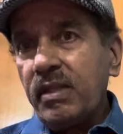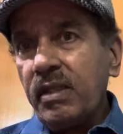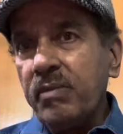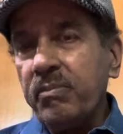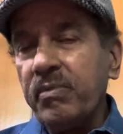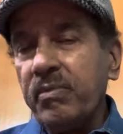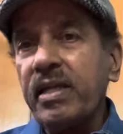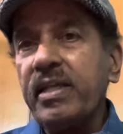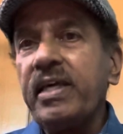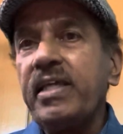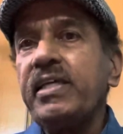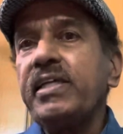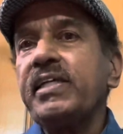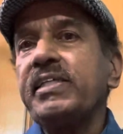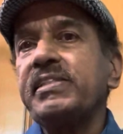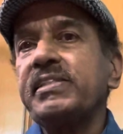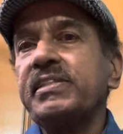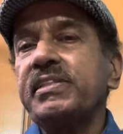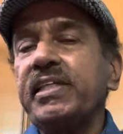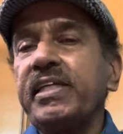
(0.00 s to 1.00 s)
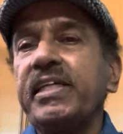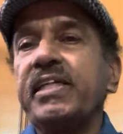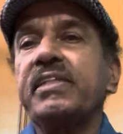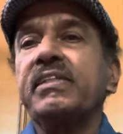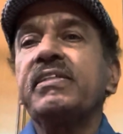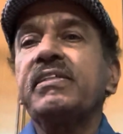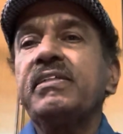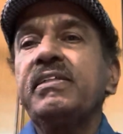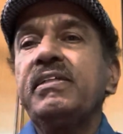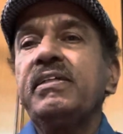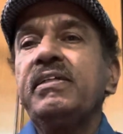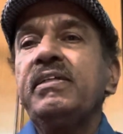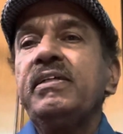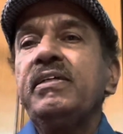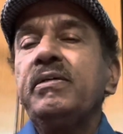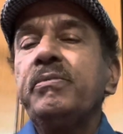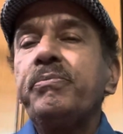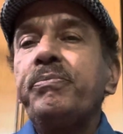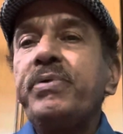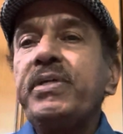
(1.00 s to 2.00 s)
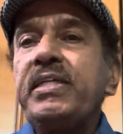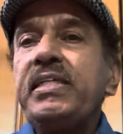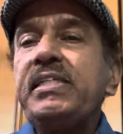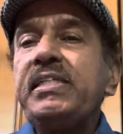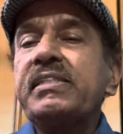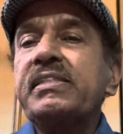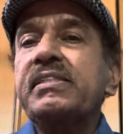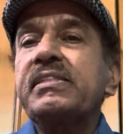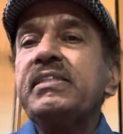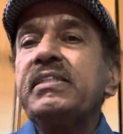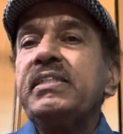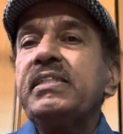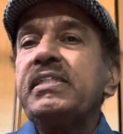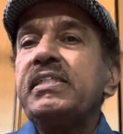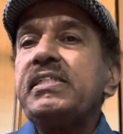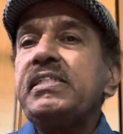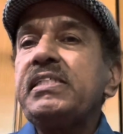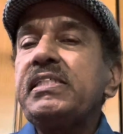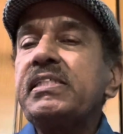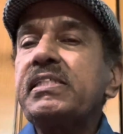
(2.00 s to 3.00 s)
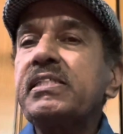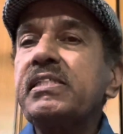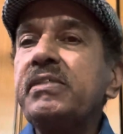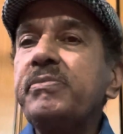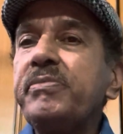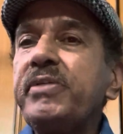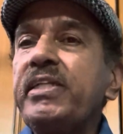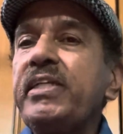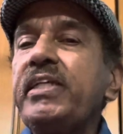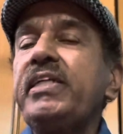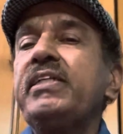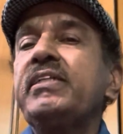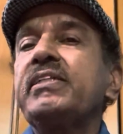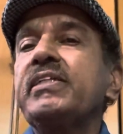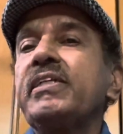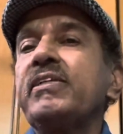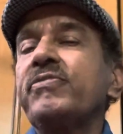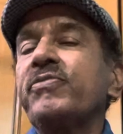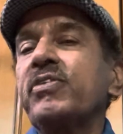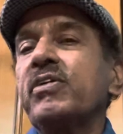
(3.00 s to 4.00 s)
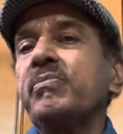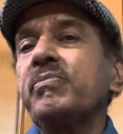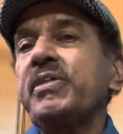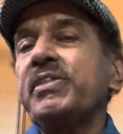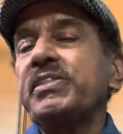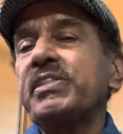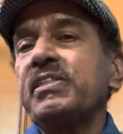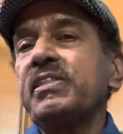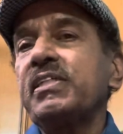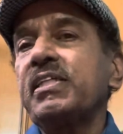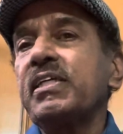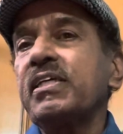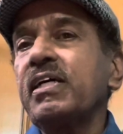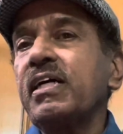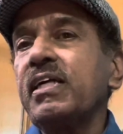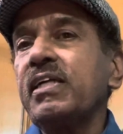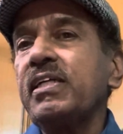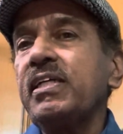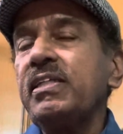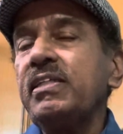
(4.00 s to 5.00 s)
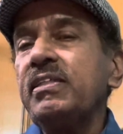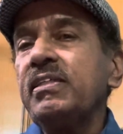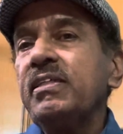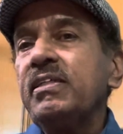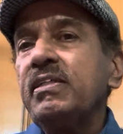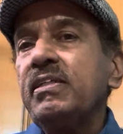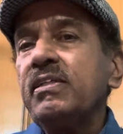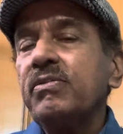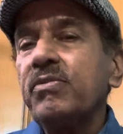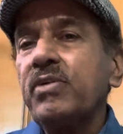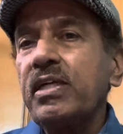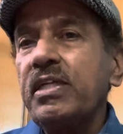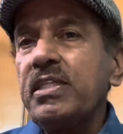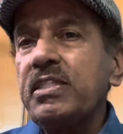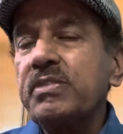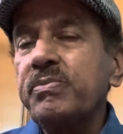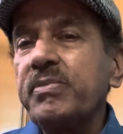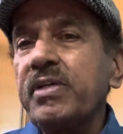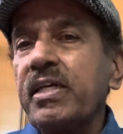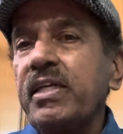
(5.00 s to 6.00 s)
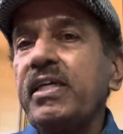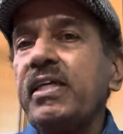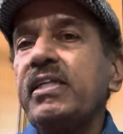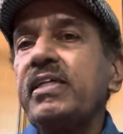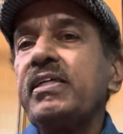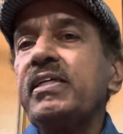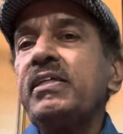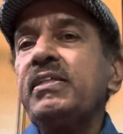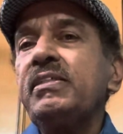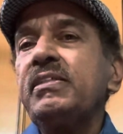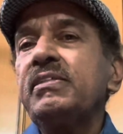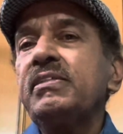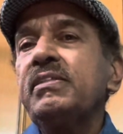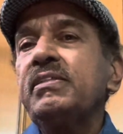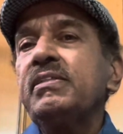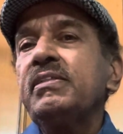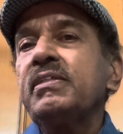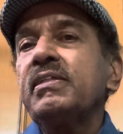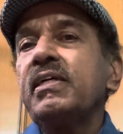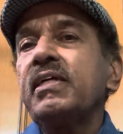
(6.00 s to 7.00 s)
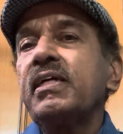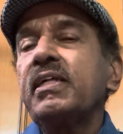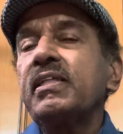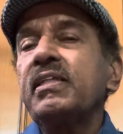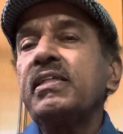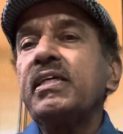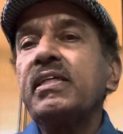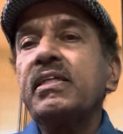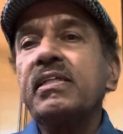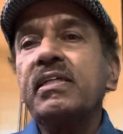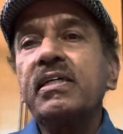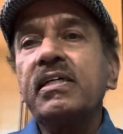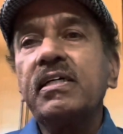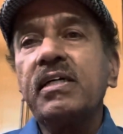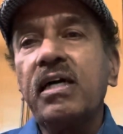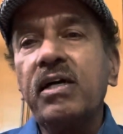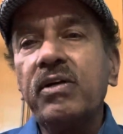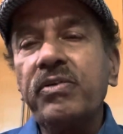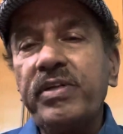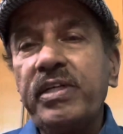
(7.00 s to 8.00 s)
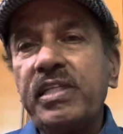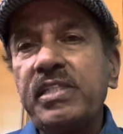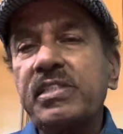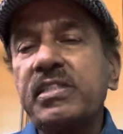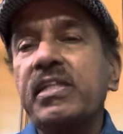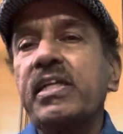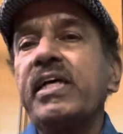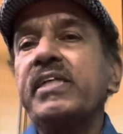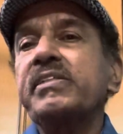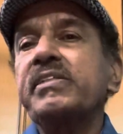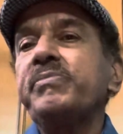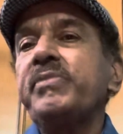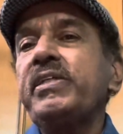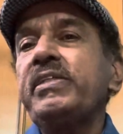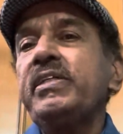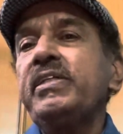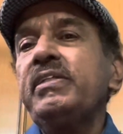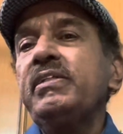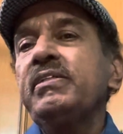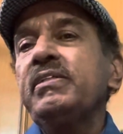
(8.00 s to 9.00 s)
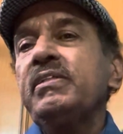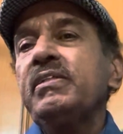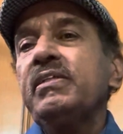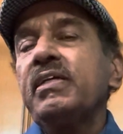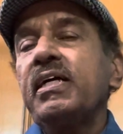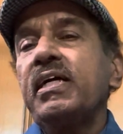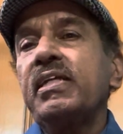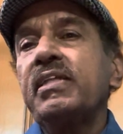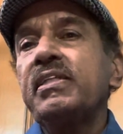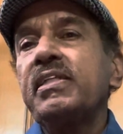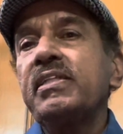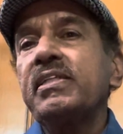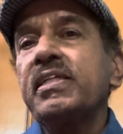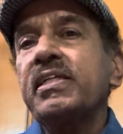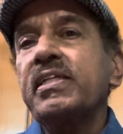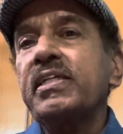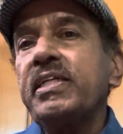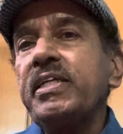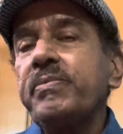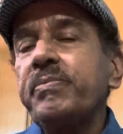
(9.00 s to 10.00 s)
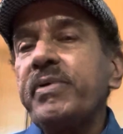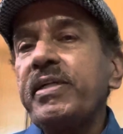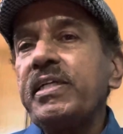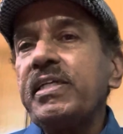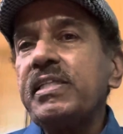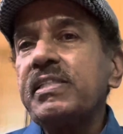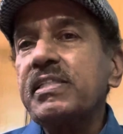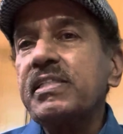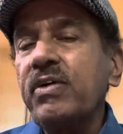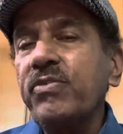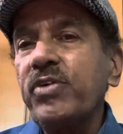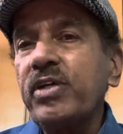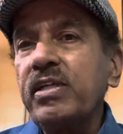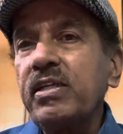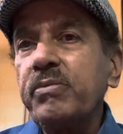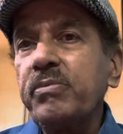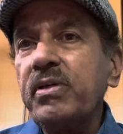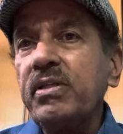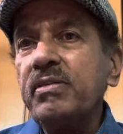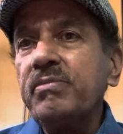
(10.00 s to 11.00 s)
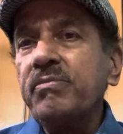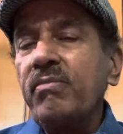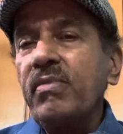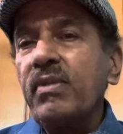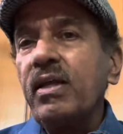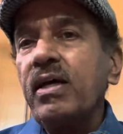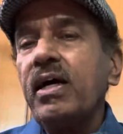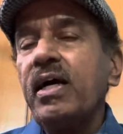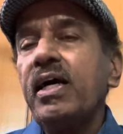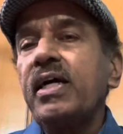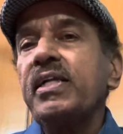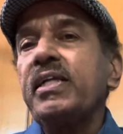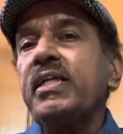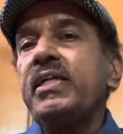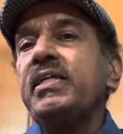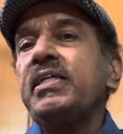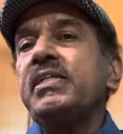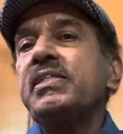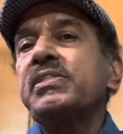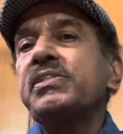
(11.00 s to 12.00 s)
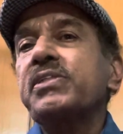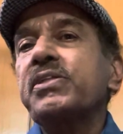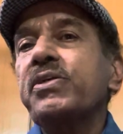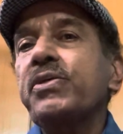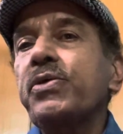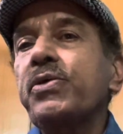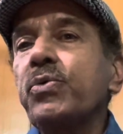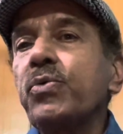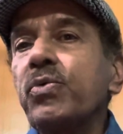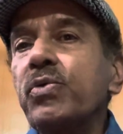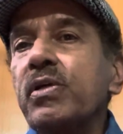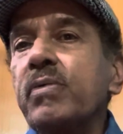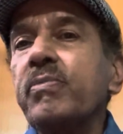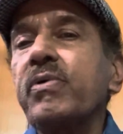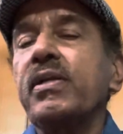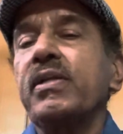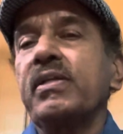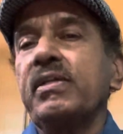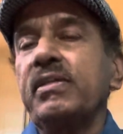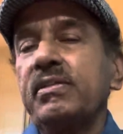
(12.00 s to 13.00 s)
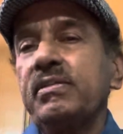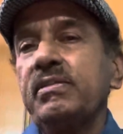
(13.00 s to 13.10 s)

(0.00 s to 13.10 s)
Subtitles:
malaria is there. Please disseminate the information regarding what is malaria and then how it is transmitted. And then the treatment is available and it is curable.